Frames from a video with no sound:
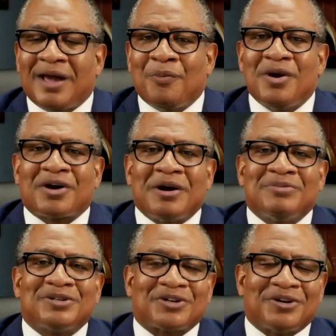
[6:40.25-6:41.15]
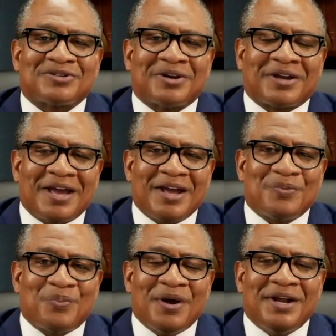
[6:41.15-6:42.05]
And we'll come to church
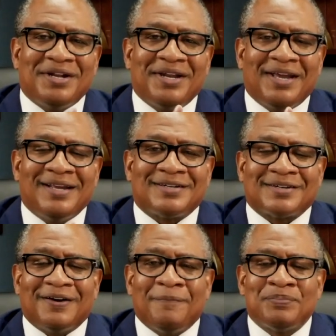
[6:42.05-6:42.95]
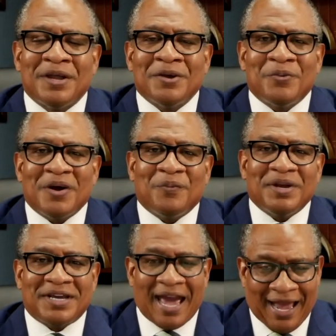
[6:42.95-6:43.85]
again when
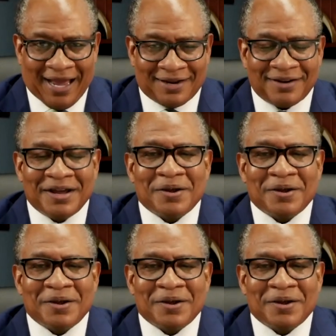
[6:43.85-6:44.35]
we can.